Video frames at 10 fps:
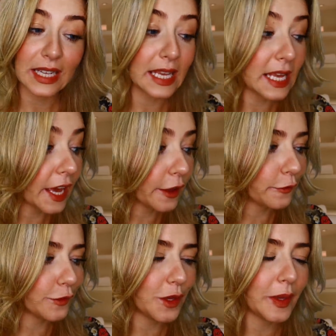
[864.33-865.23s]
Yeah, a
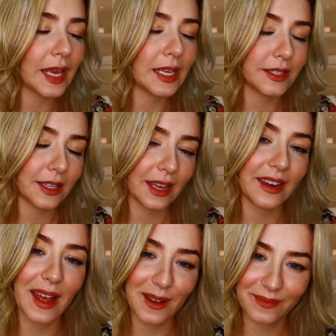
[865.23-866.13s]
few years here
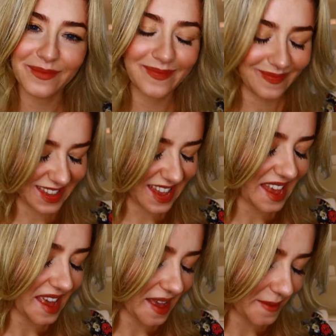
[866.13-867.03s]
now.
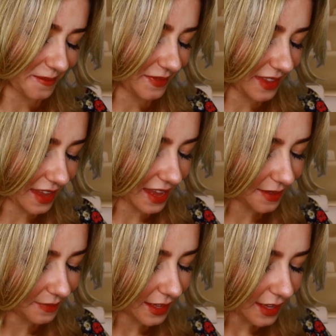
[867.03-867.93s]
Yeah, yeah.
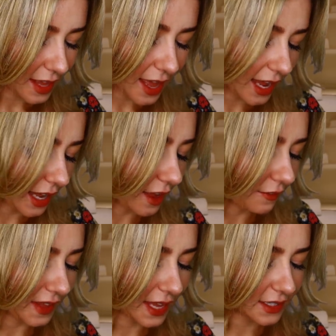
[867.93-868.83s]
I love
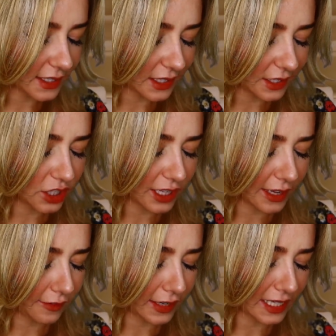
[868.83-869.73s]
it. It's such a
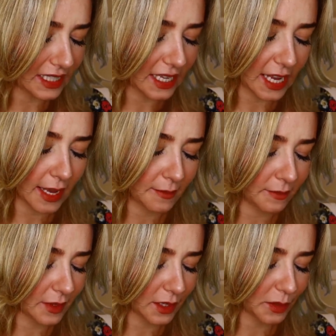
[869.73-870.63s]
lovely team
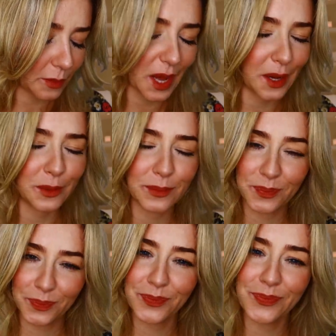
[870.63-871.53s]
as well.
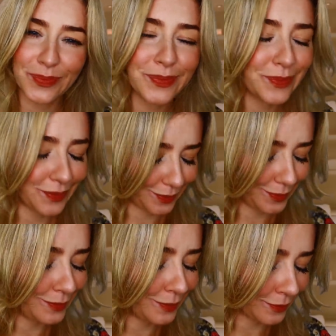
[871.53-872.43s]

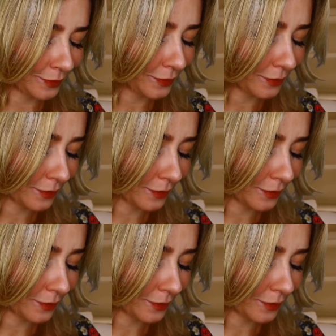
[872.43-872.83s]
Mm-hmm.